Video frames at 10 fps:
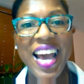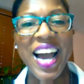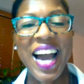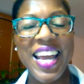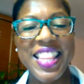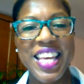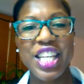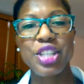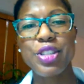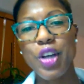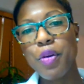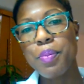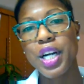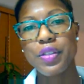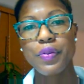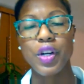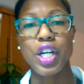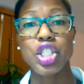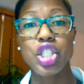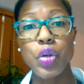Hi, thank you so much
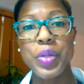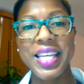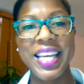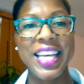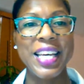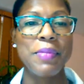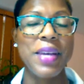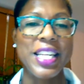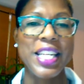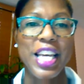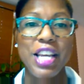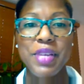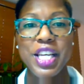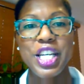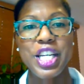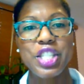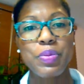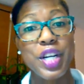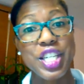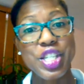for tuning in. My name is
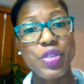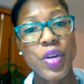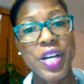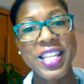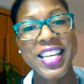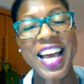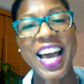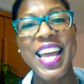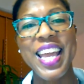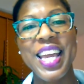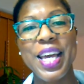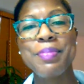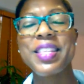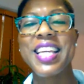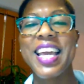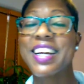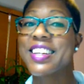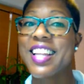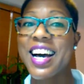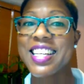Precious Rutland. I am the hair
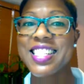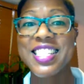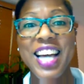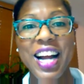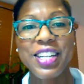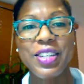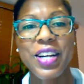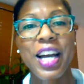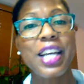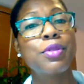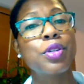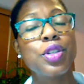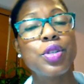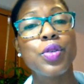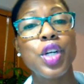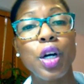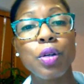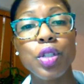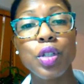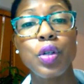loss doctor. I am who you
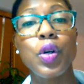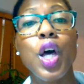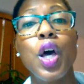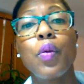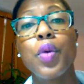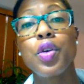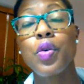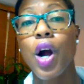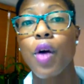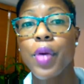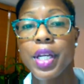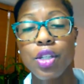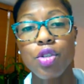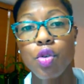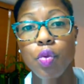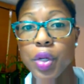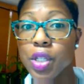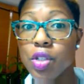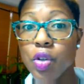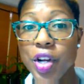go to when you are ready to
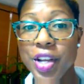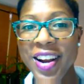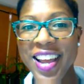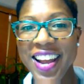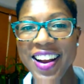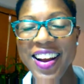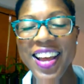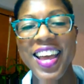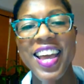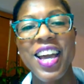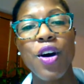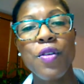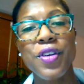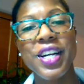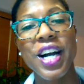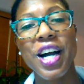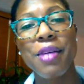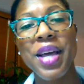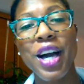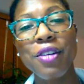restore your hair and
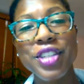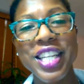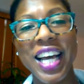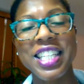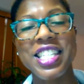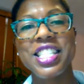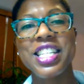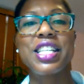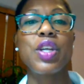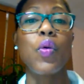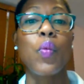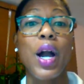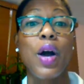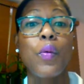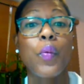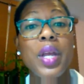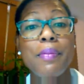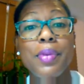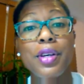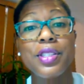overcome health challenges while
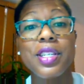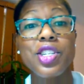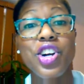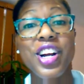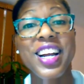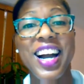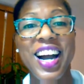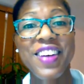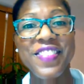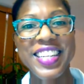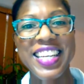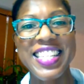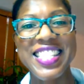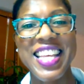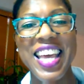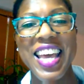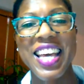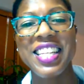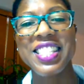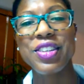rebuilding your confidence.
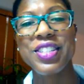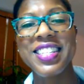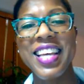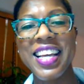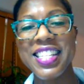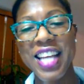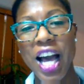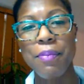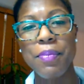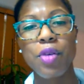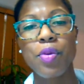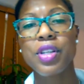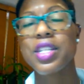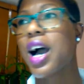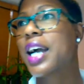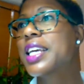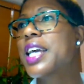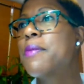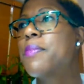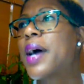And so today's topic, we're talking
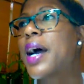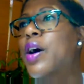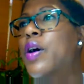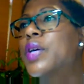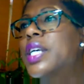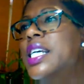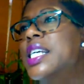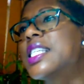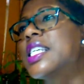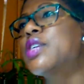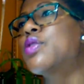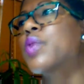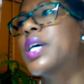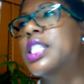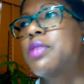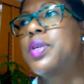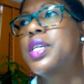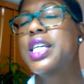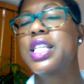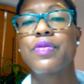about easy
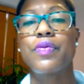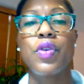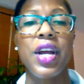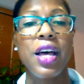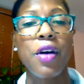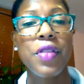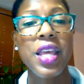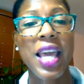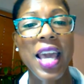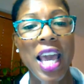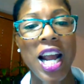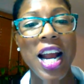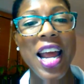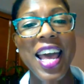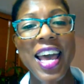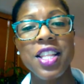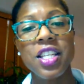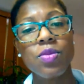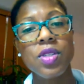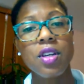recipes for healthy hair. And
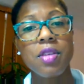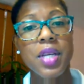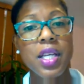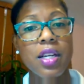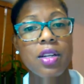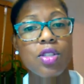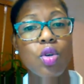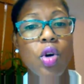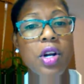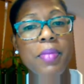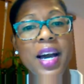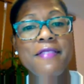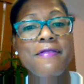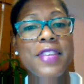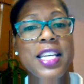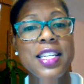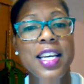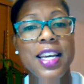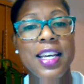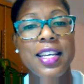this one's going to be geared toward my
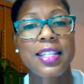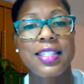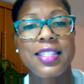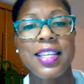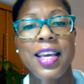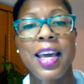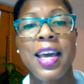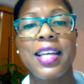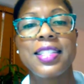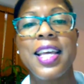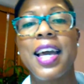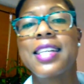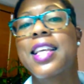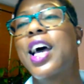vegans. Yes, yes.